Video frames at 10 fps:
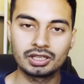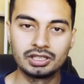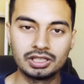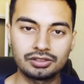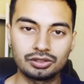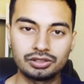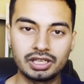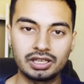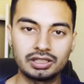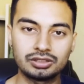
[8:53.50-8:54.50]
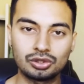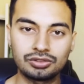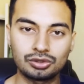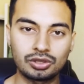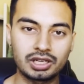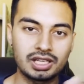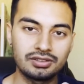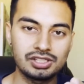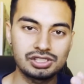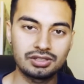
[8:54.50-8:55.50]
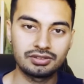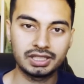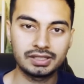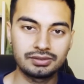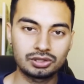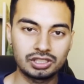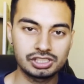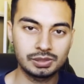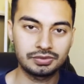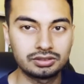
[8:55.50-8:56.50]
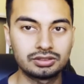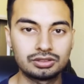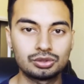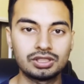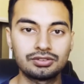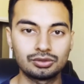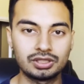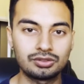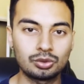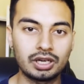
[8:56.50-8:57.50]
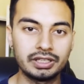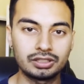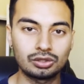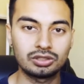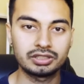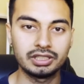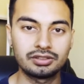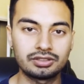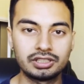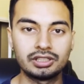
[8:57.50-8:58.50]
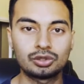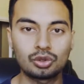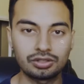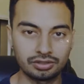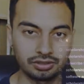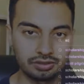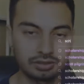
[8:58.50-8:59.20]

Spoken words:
So those organizations, they give scholarships to the students who are enrolled in certain courses.